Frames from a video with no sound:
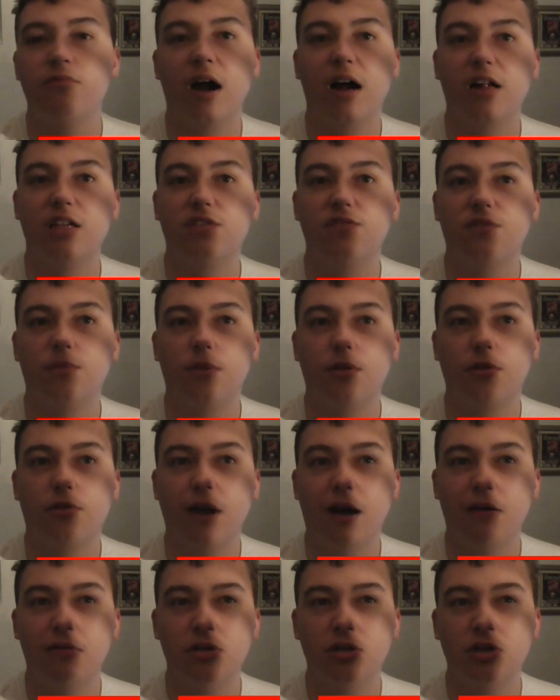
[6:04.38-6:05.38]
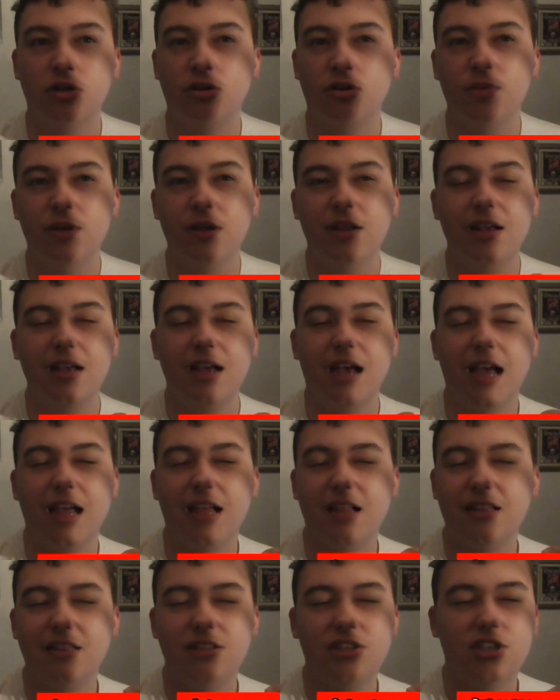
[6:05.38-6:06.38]
rides from the ground up
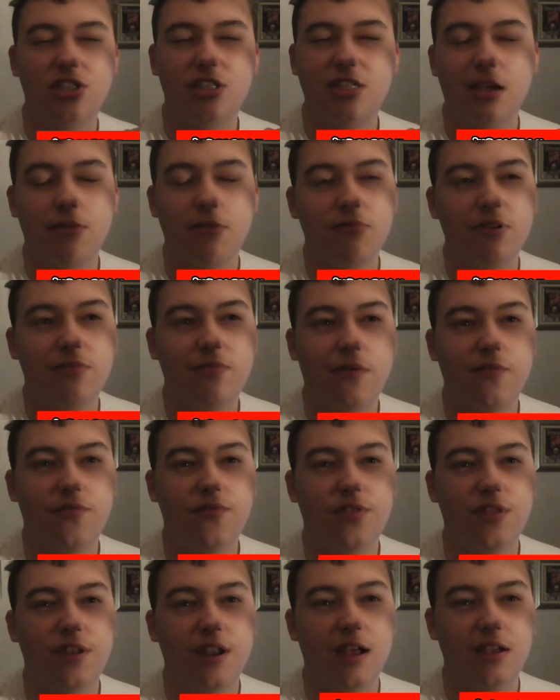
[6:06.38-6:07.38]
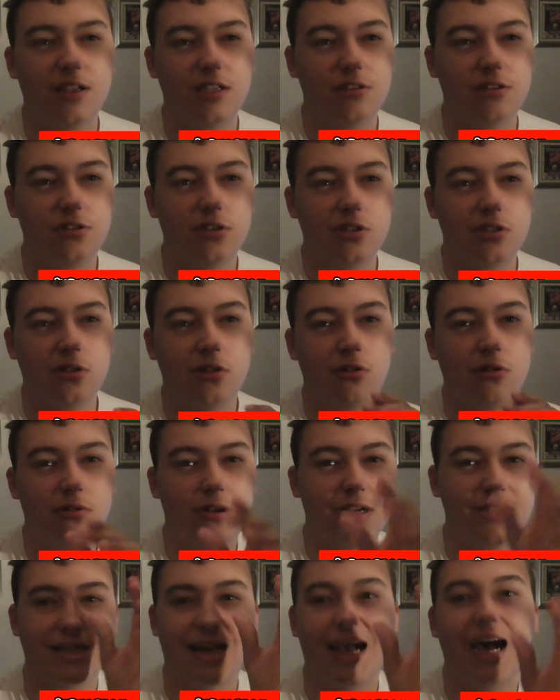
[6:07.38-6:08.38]
and just get rid of everything else so it doesn't
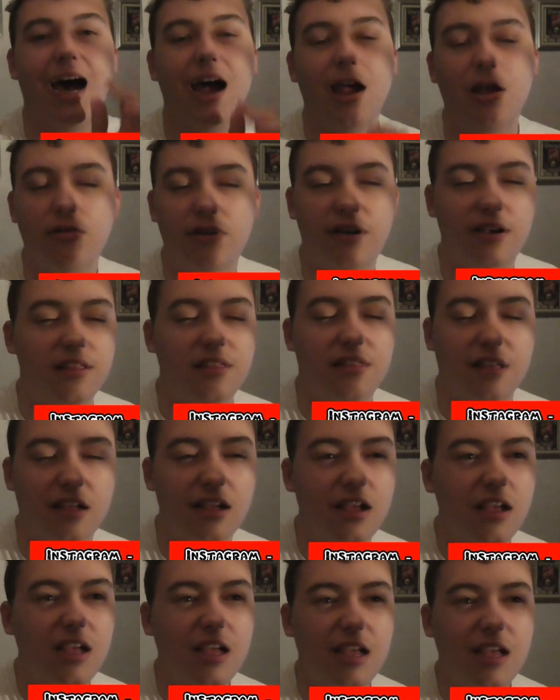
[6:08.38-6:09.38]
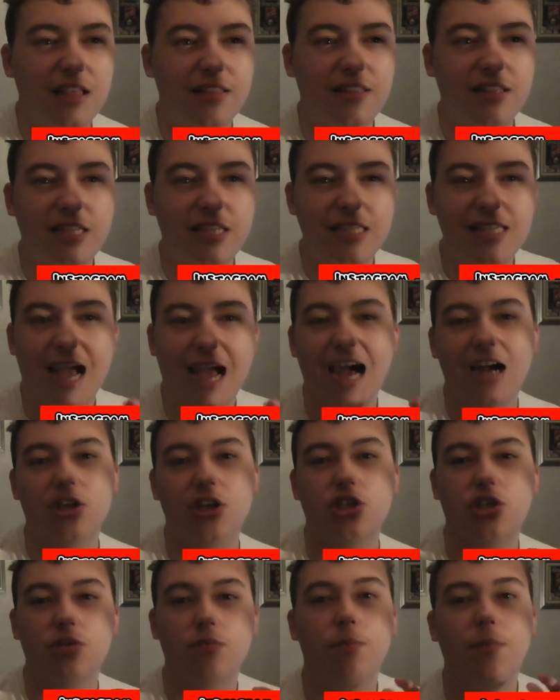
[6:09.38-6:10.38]
look as high or anything. This is
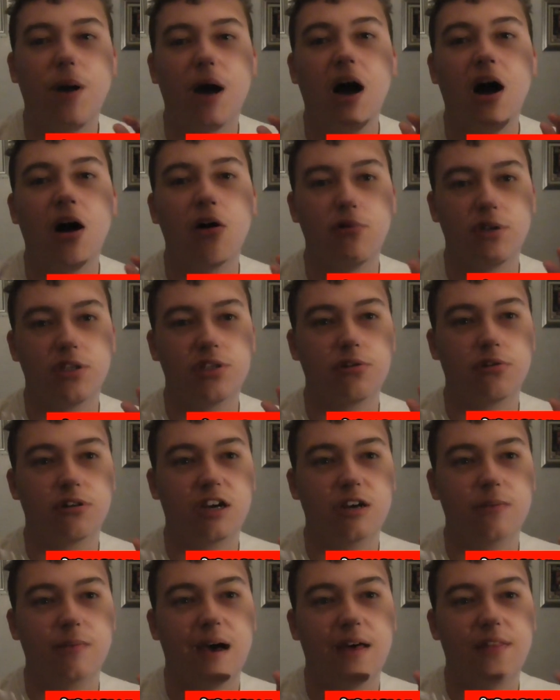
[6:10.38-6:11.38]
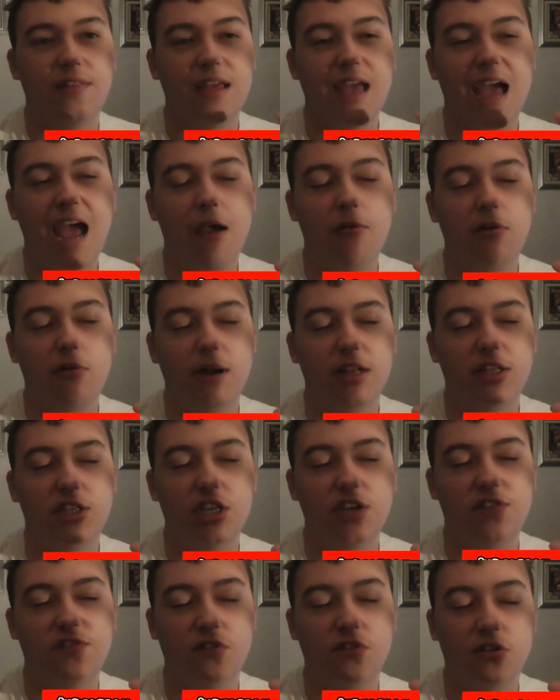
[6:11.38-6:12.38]
action part we're talking about, the area where
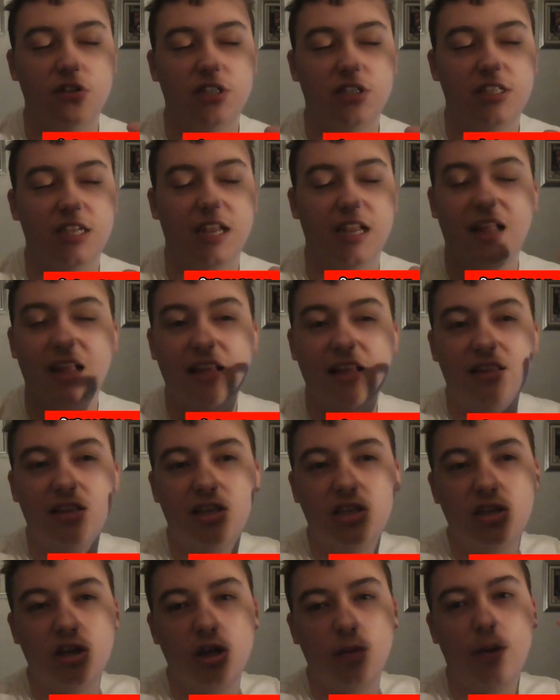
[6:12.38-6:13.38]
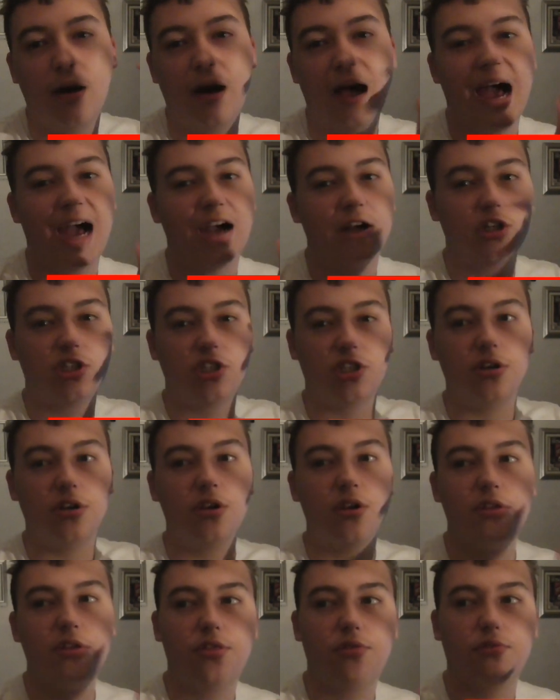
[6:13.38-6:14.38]
G-Force is in. This is all about action,
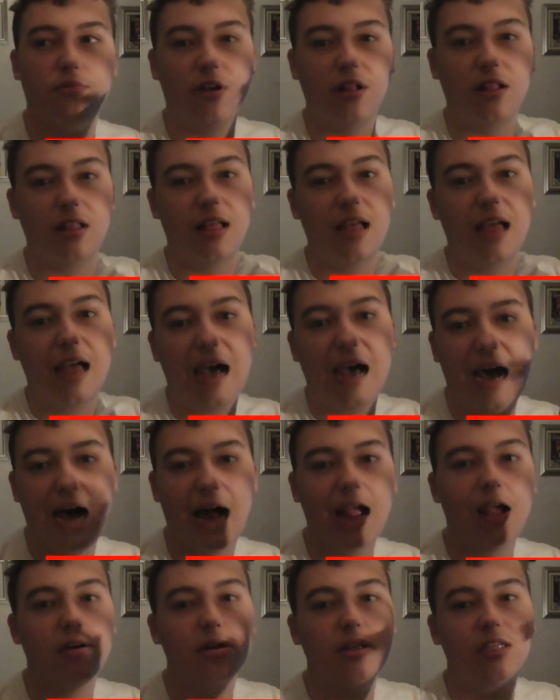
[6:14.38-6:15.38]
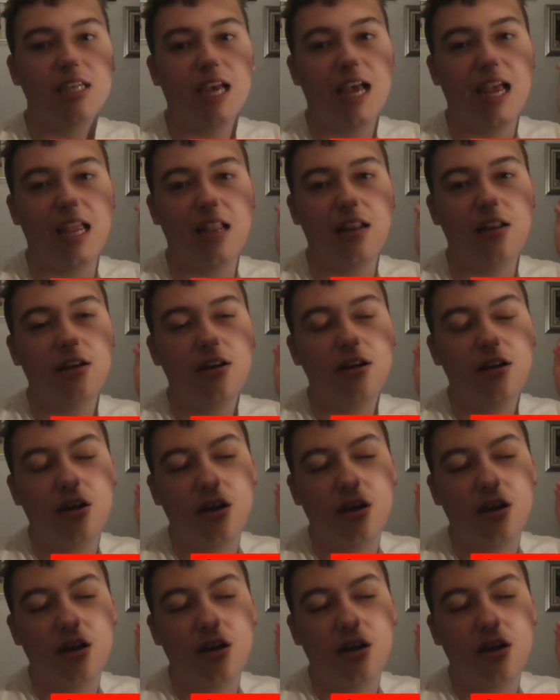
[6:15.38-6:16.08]
thrill, high octane.